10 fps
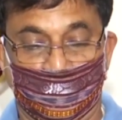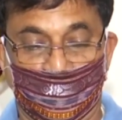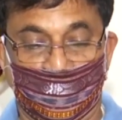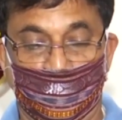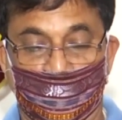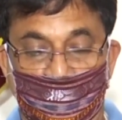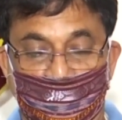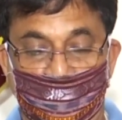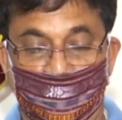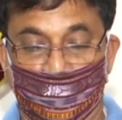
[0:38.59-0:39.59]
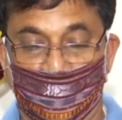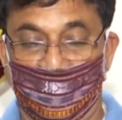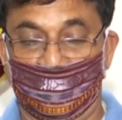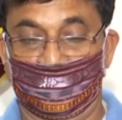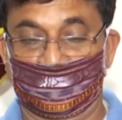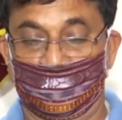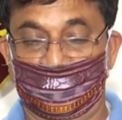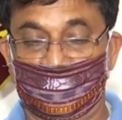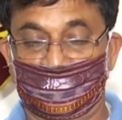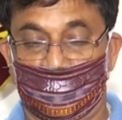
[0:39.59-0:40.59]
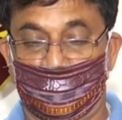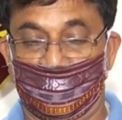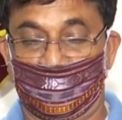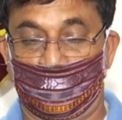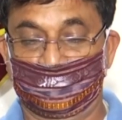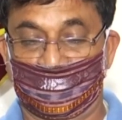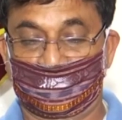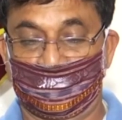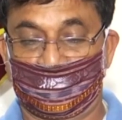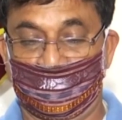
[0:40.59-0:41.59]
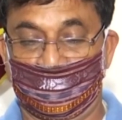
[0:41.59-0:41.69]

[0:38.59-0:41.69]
board will be prepared on the basis of an objective